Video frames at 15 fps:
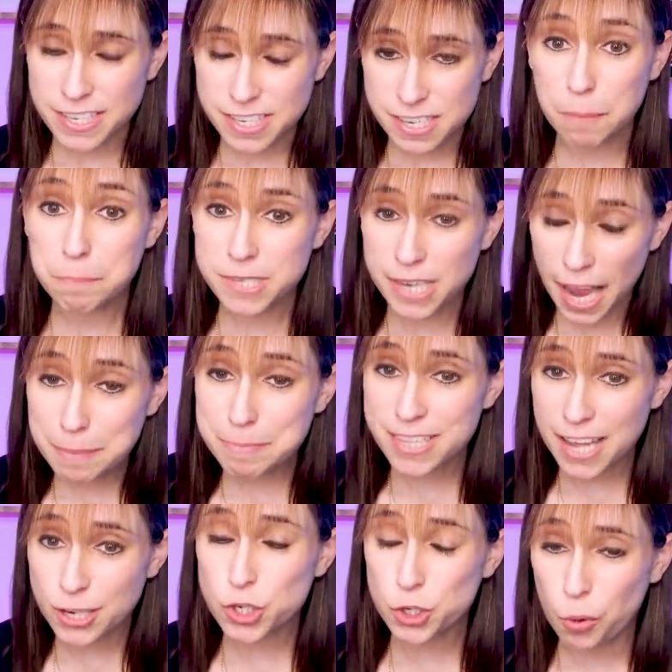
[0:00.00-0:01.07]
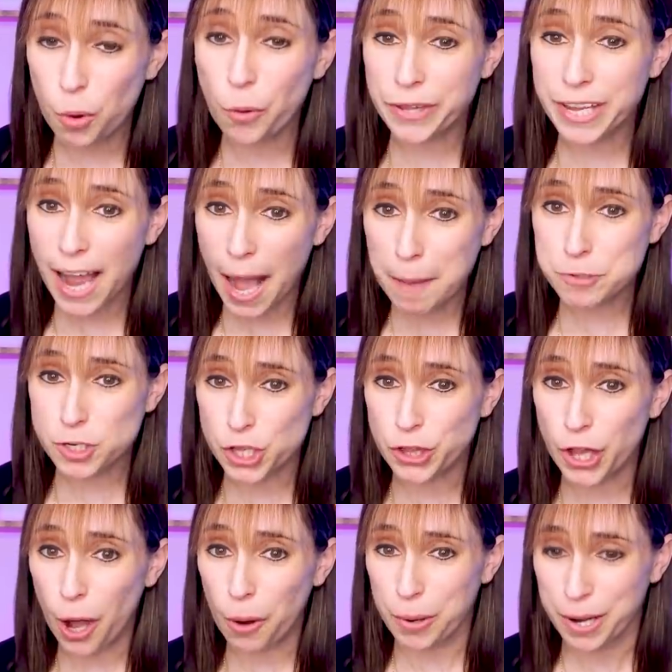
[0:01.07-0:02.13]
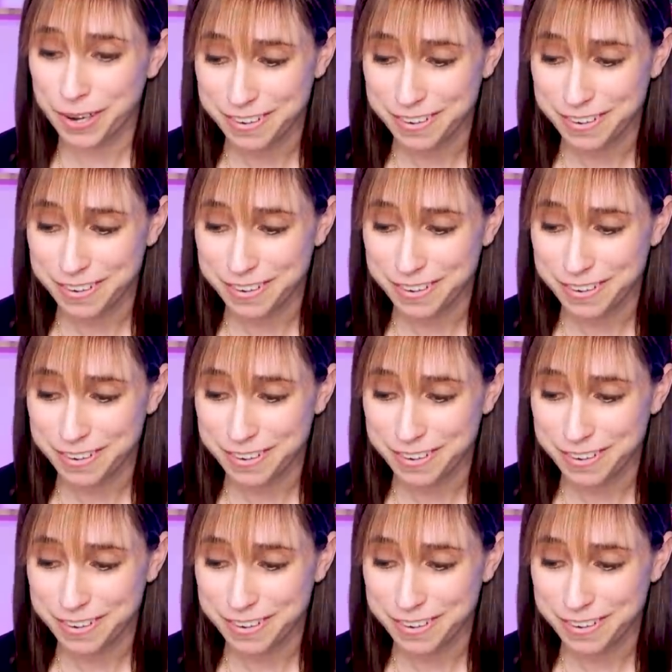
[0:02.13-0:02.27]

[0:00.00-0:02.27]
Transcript: that sometimes that's your only option, though.